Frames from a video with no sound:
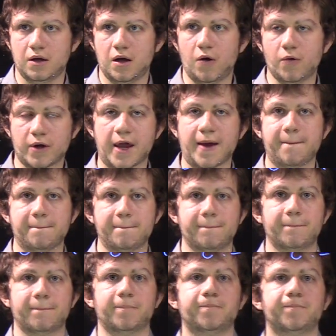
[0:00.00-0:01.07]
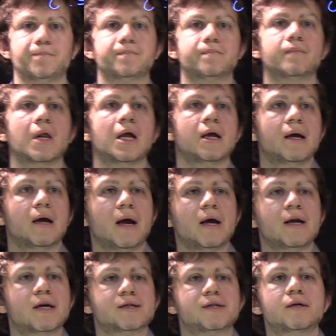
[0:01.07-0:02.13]
Okay.
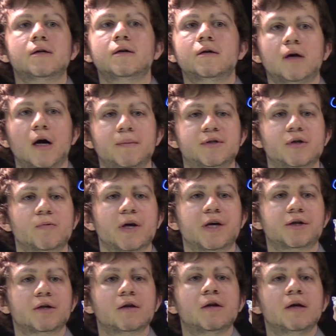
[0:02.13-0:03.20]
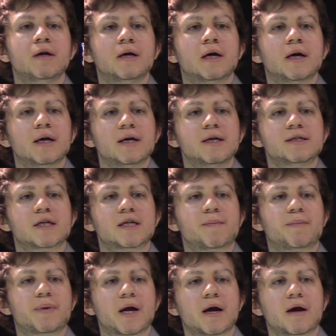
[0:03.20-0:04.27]
Another observation is that
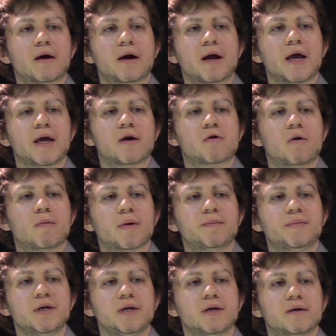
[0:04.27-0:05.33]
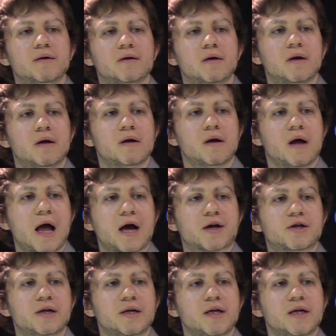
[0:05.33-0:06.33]
a pair A, comma B actually